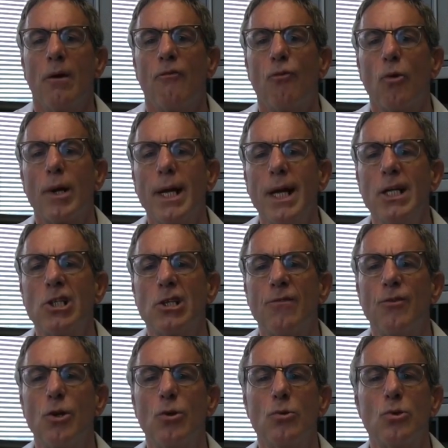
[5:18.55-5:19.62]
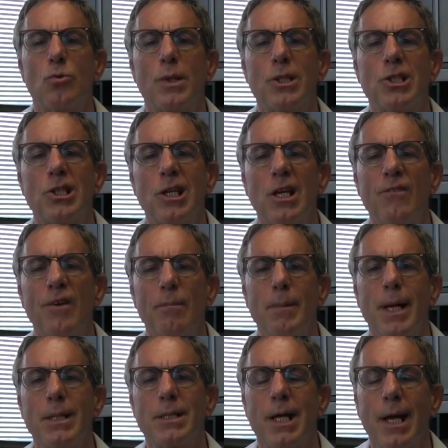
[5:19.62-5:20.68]
for each of you to achieve and
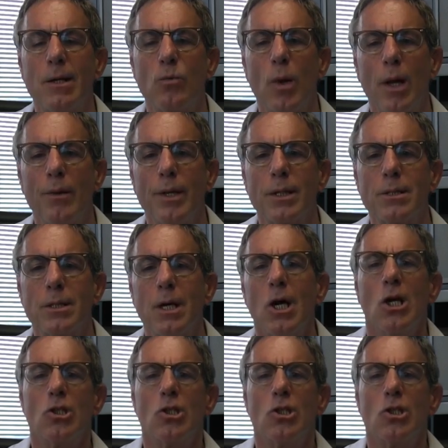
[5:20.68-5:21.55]
maintain wellness.